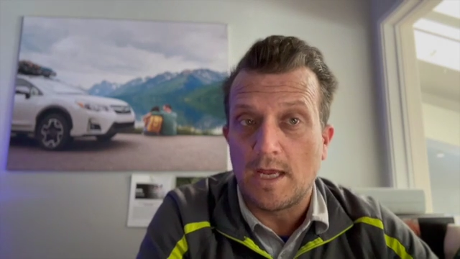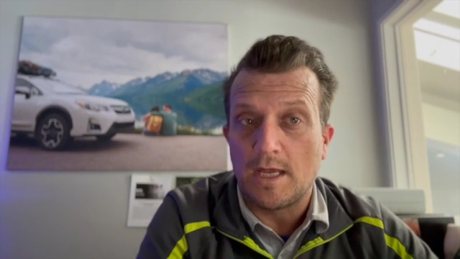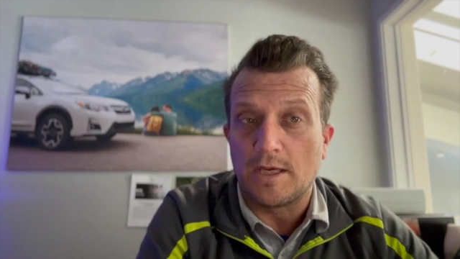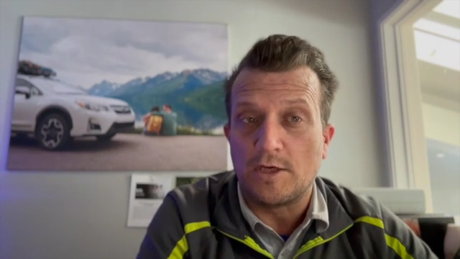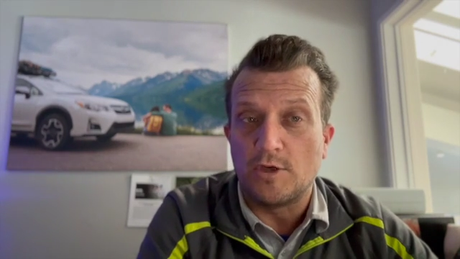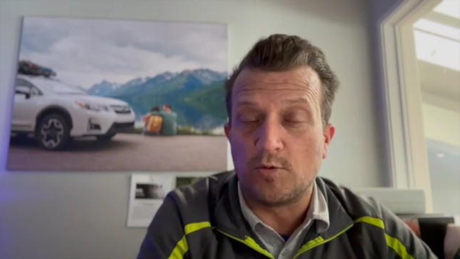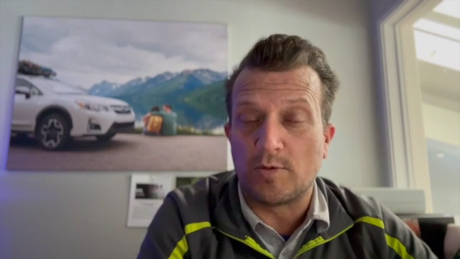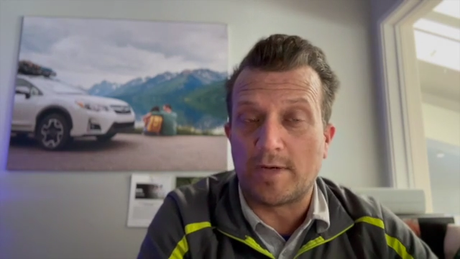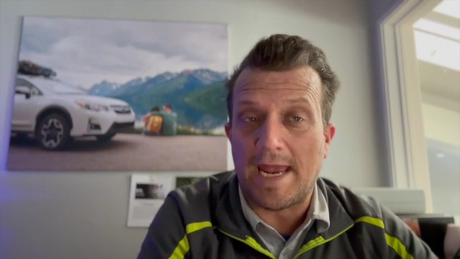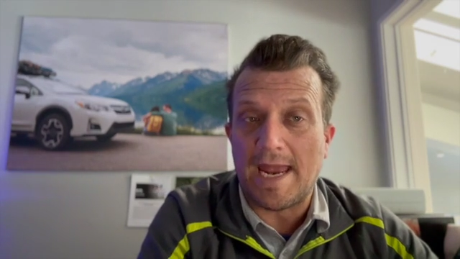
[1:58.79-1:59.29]

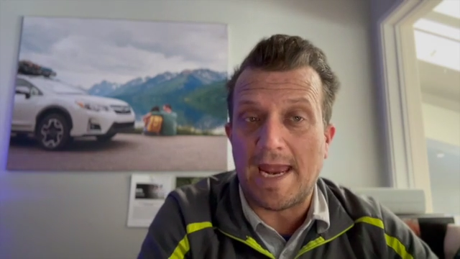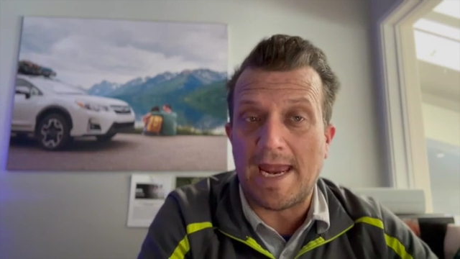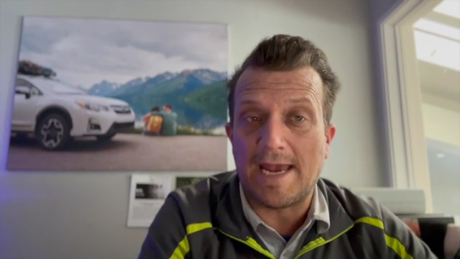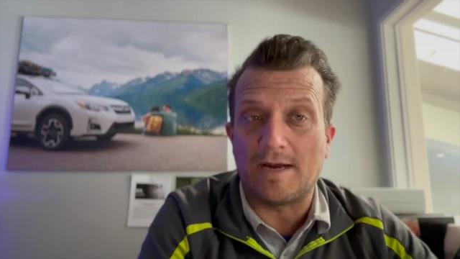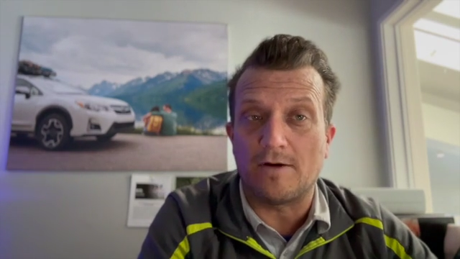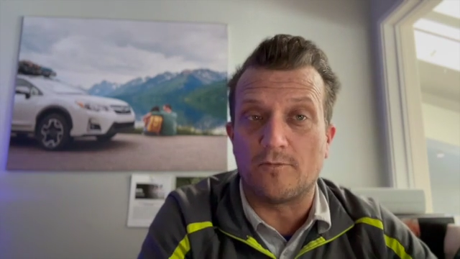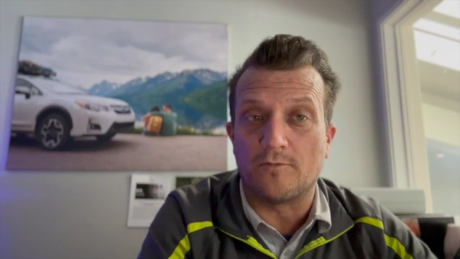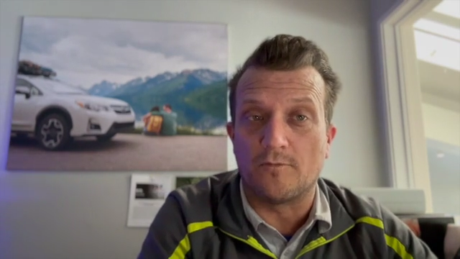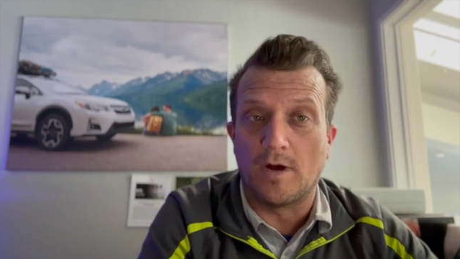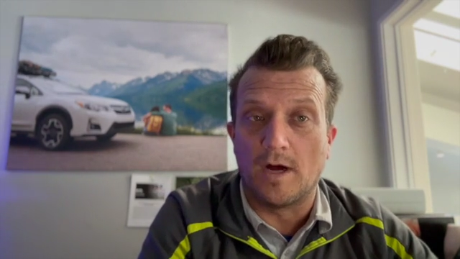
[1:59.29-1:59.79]
you can't
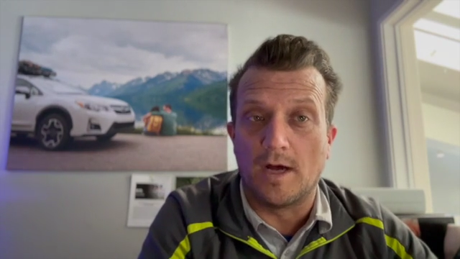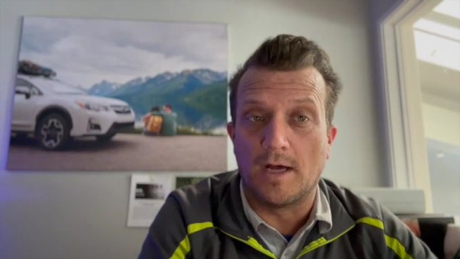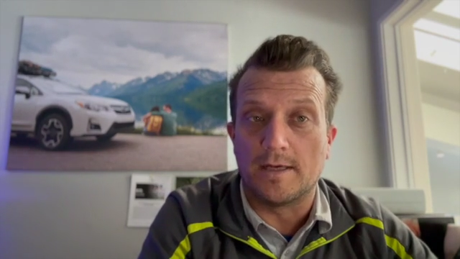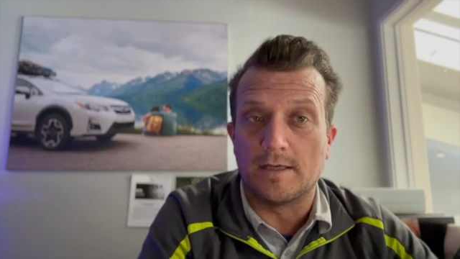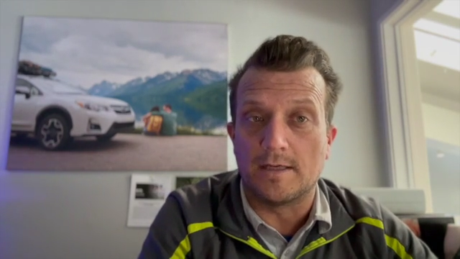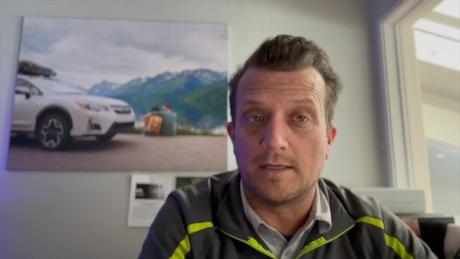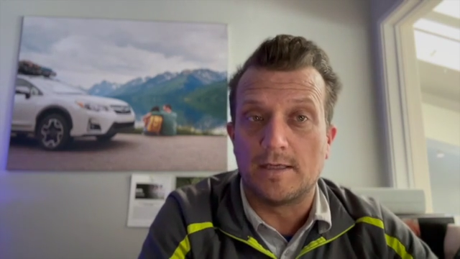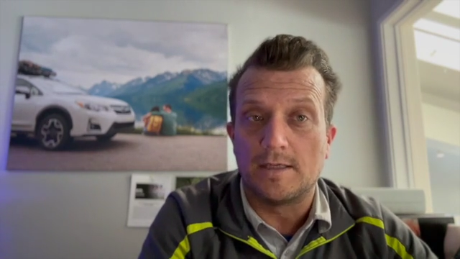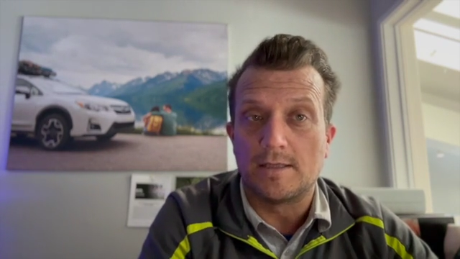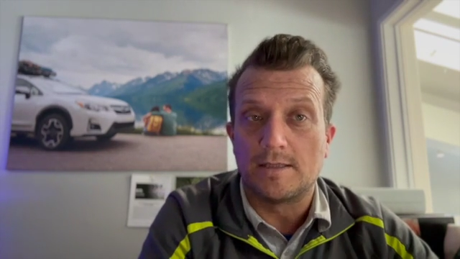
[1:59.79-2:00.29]

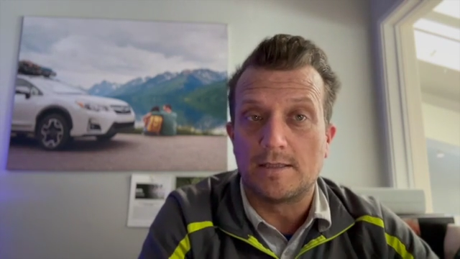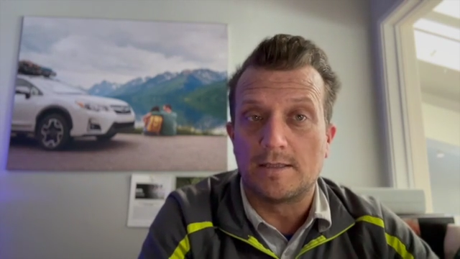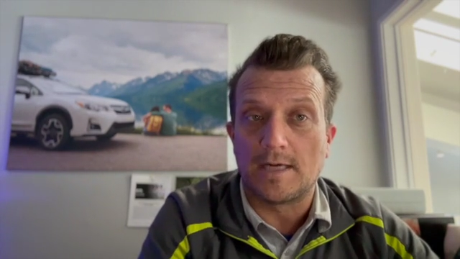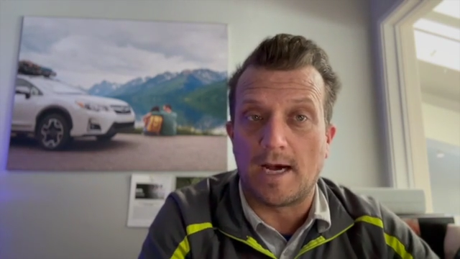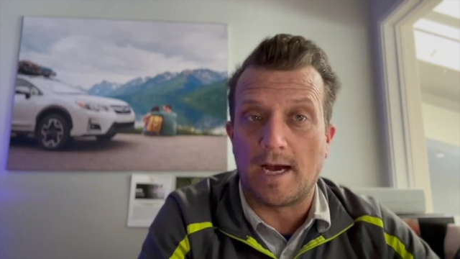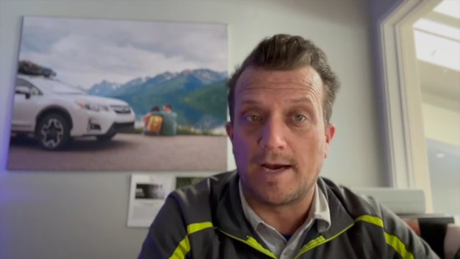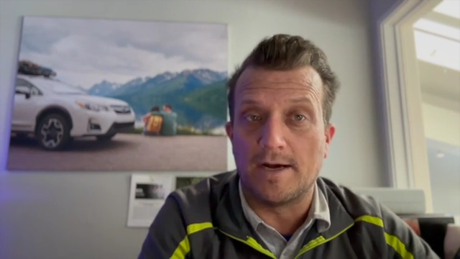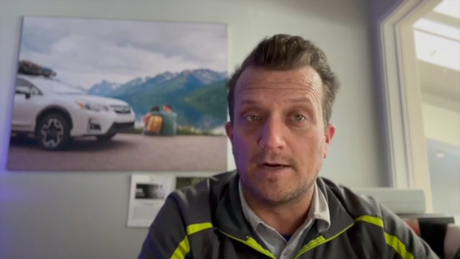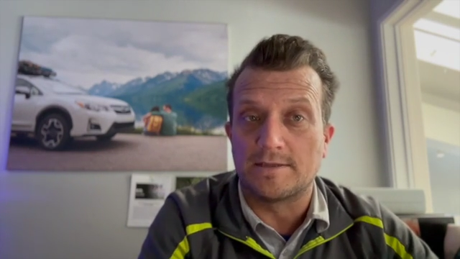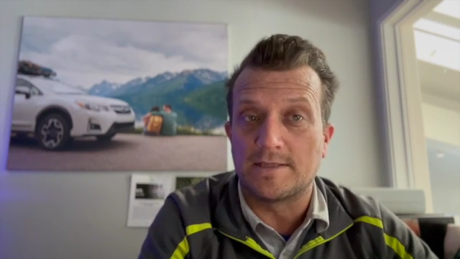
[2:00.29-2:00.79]
run
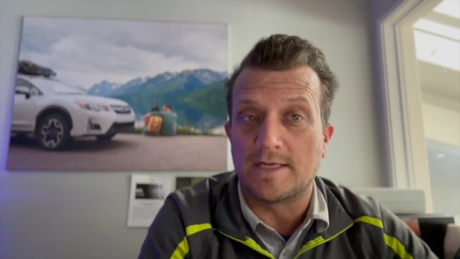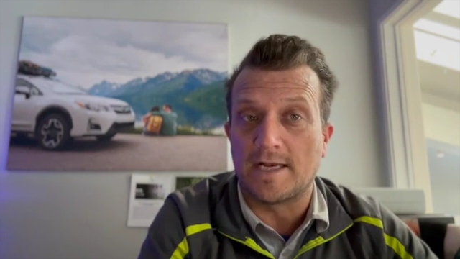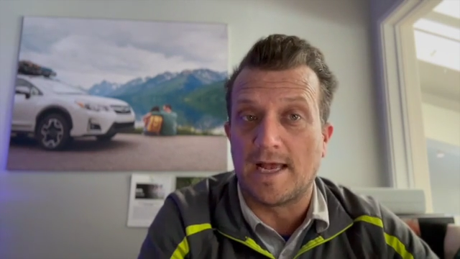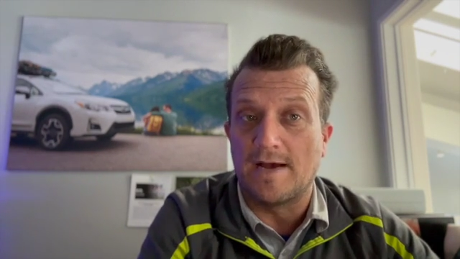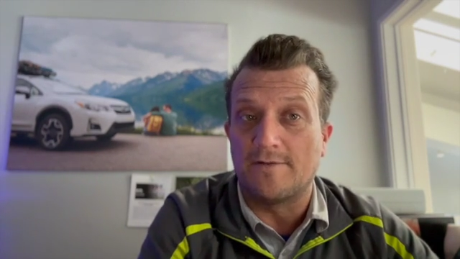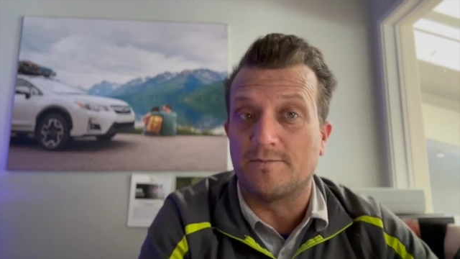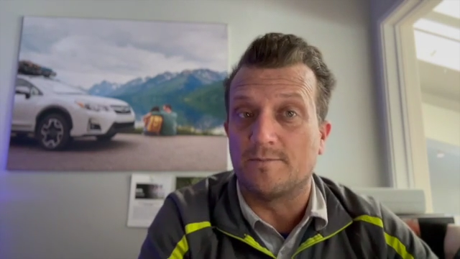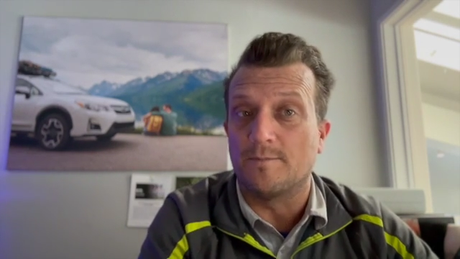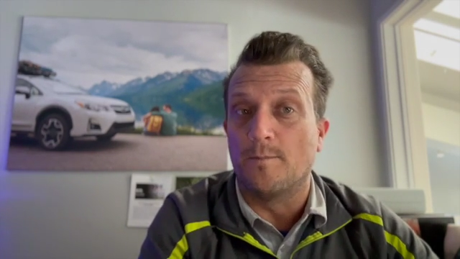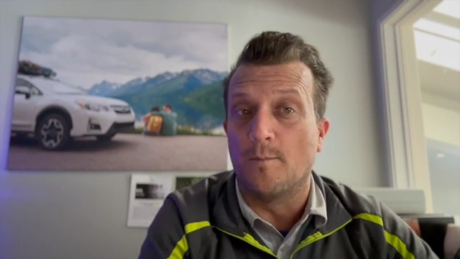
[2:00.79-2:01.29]
tires that have
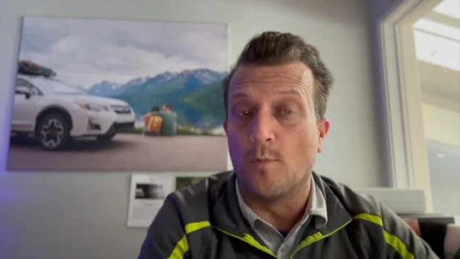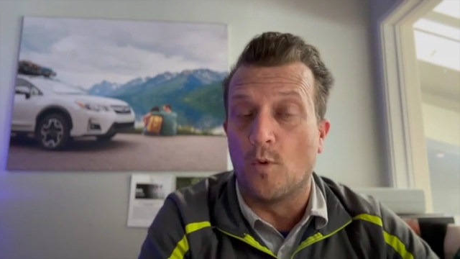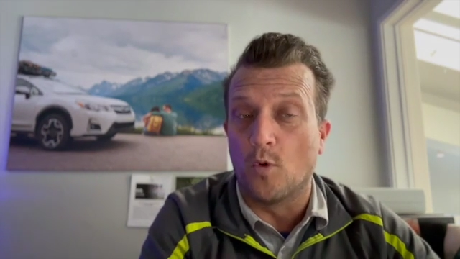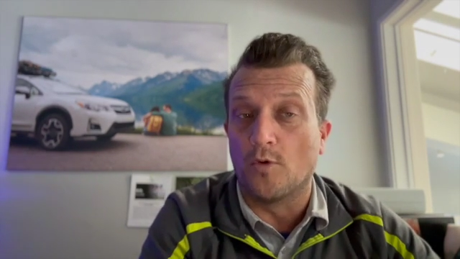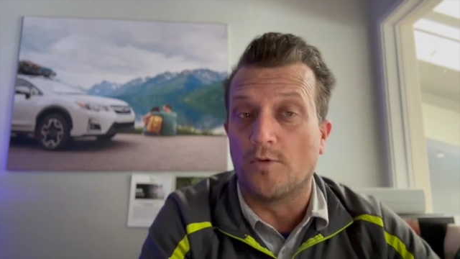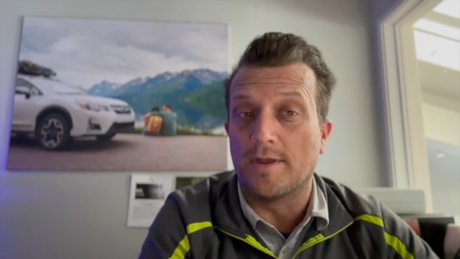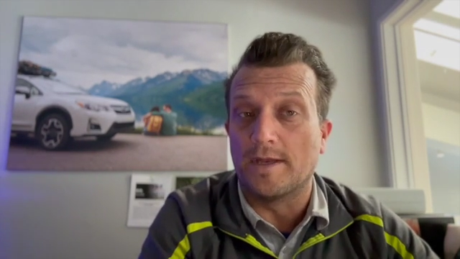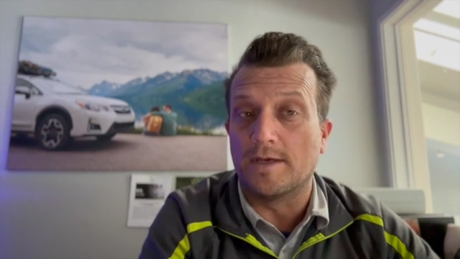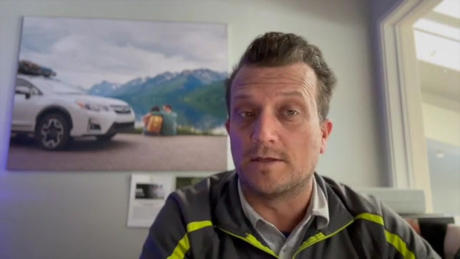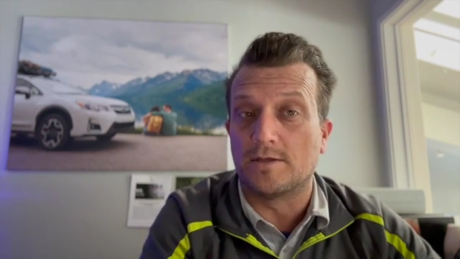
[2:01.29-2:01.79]
more
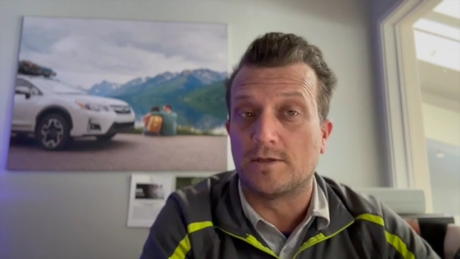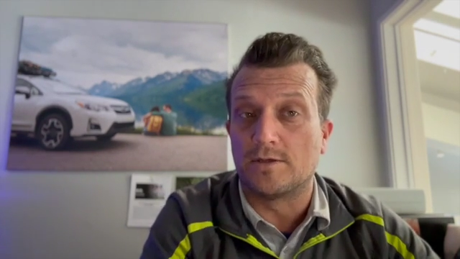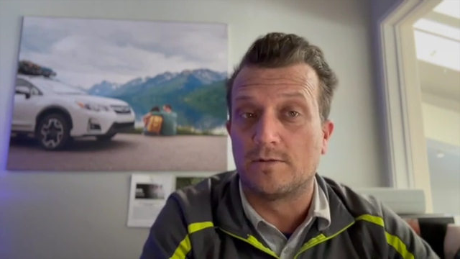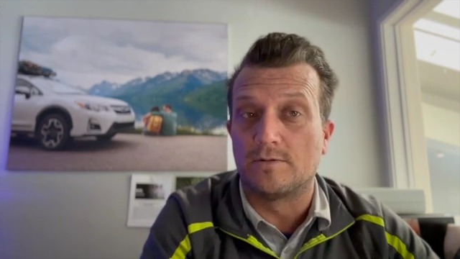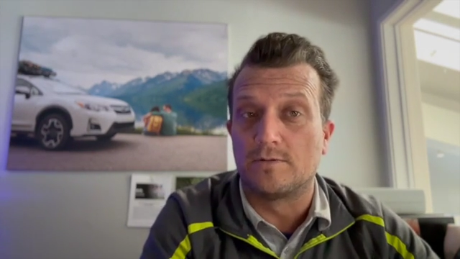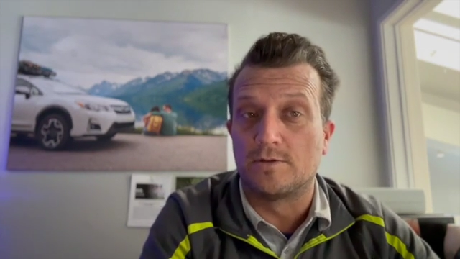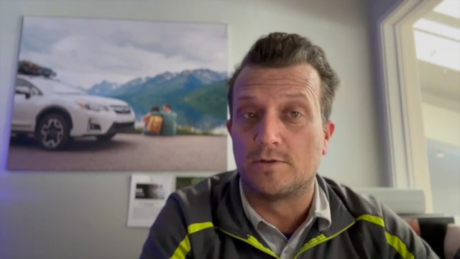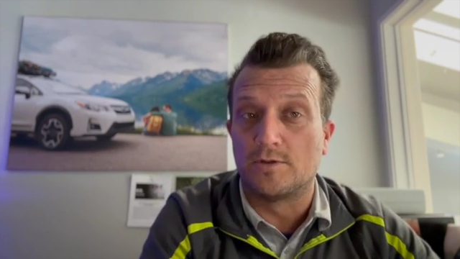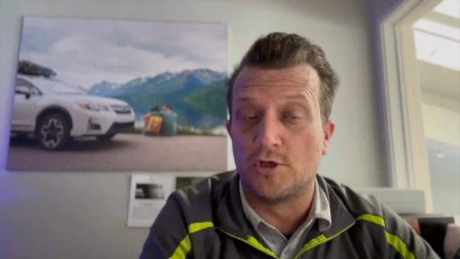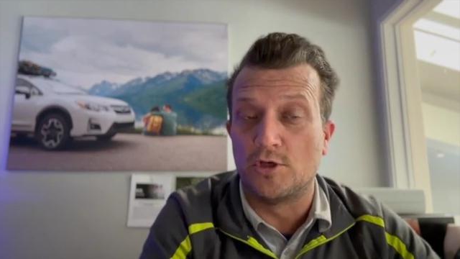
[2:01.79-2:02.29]
than
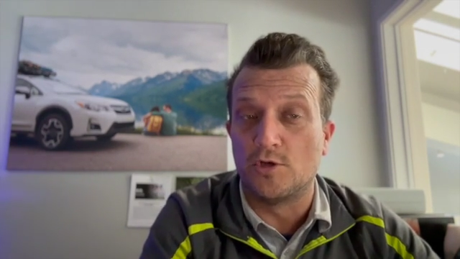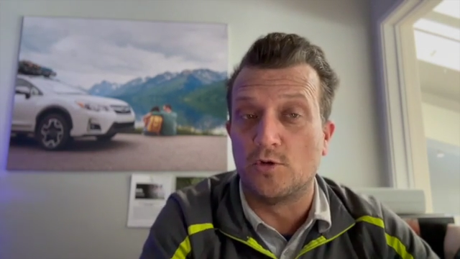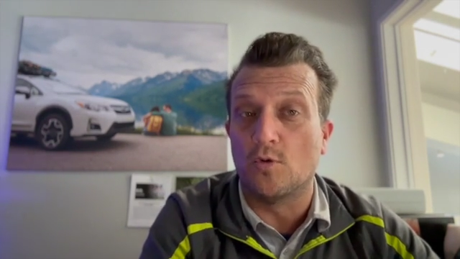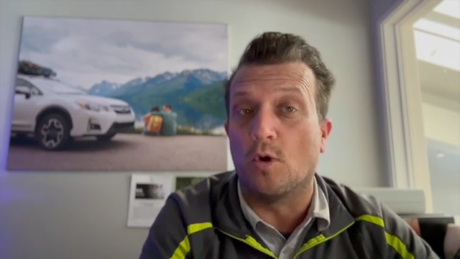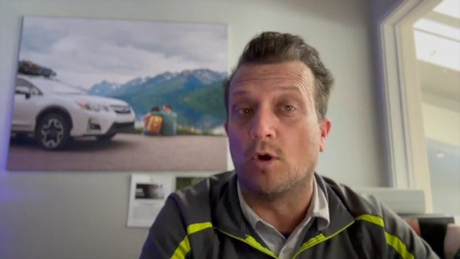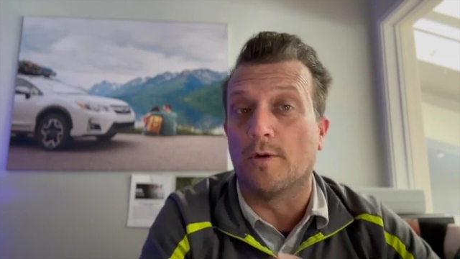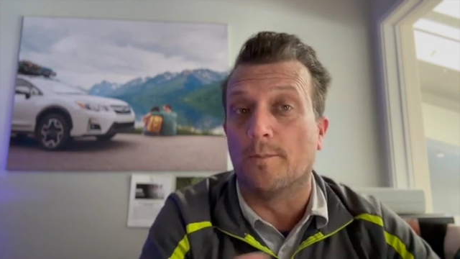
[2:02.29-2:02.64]
2 or